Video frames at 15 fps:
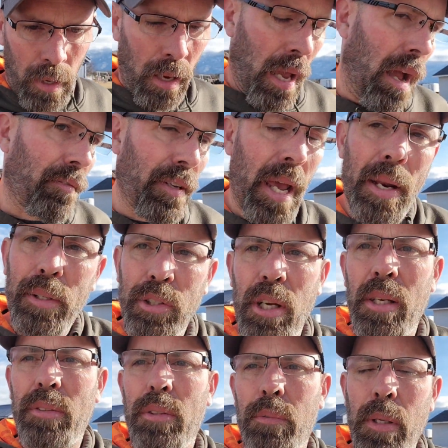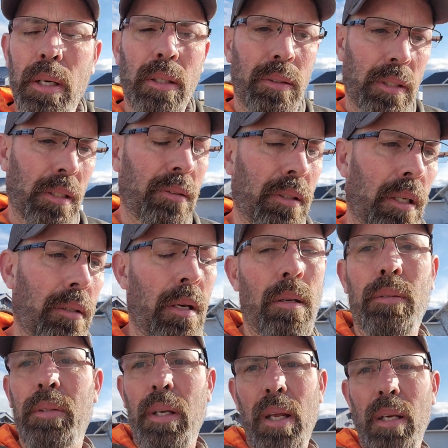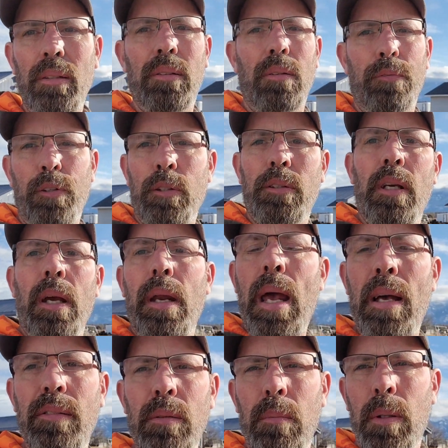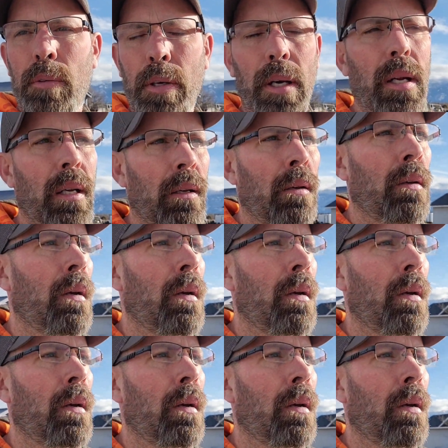Haven't had a chance to run it since then. Today is the first day it hasn't been raining.